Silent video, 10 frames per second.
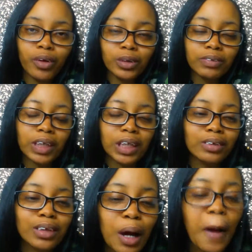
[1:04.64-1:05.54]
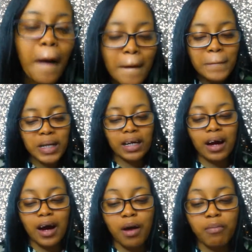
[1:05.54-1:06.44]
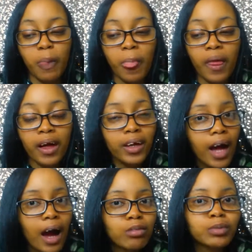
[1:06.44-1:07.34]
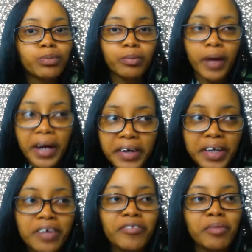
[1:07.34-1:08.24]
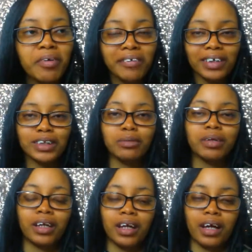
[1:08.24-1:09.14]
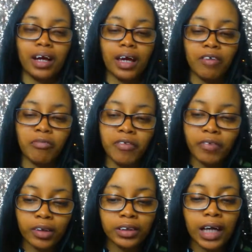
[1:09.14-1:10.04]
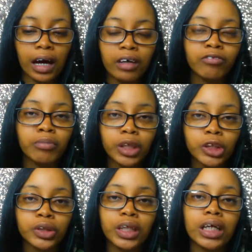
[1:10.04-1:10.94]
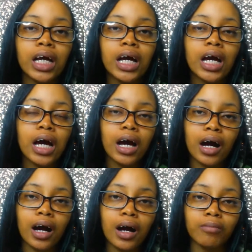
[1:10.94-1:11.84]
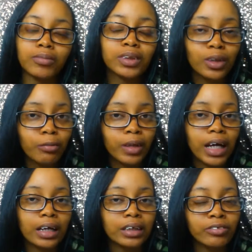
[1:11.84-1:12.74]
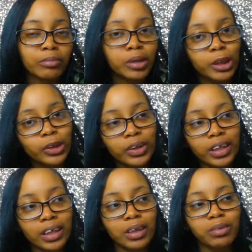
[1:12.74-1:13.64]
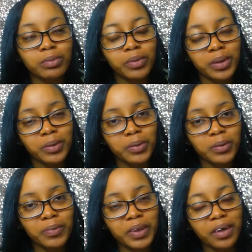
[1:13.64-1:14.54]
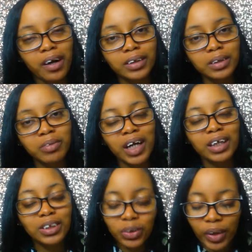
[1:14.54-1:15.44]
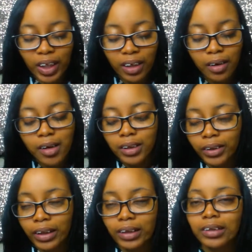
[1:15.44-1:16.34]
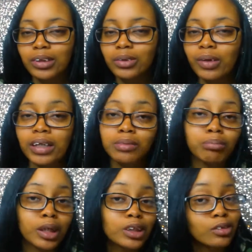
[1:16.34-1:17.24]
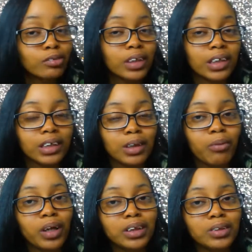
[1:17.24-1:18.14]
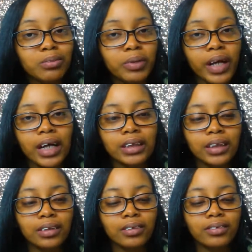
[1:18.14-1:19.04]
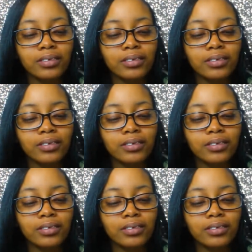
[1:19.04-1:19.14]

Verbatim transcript: of those videos. But um yeah, I was preparing for my first sermon, and I gave my first out of ministry um sermon at a different ministry, and it was pretty cool, pretty awesome, and I enjoyed it. So I didn't get to do as much reading as I wanted to, but I did